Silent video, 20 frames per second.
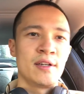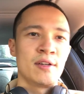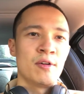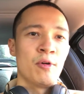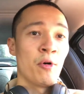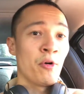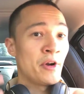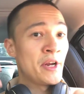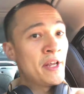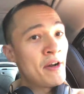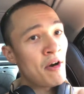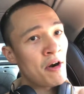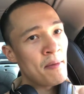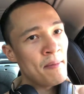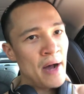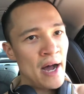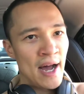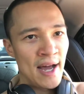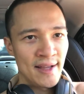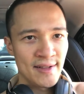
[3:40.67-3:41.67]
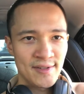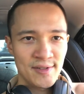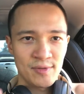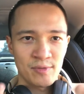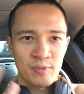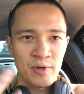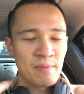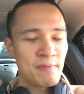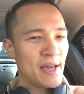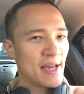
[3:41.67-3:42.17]
or in our minds,
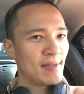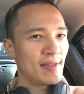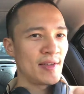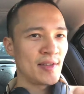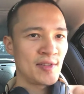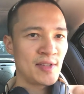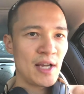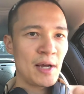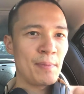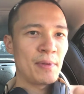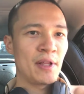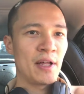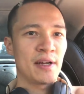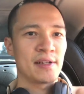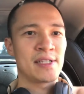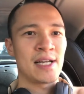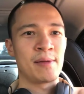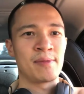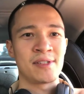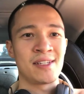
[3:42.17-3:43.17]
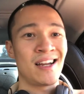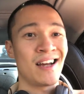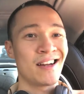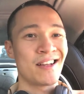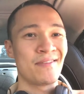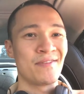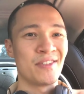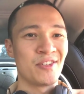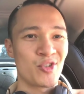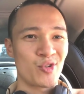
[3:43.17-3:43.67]
we make this up a lot of times, it's not
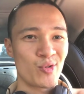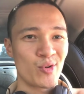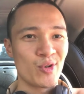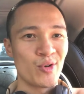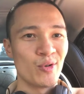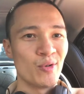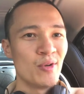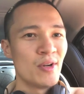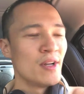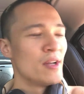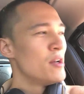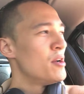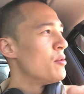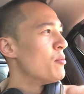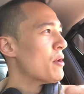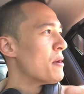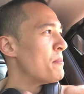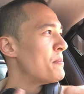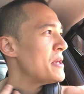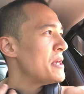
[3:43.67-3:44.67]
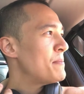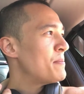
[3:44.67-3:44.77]
even true, where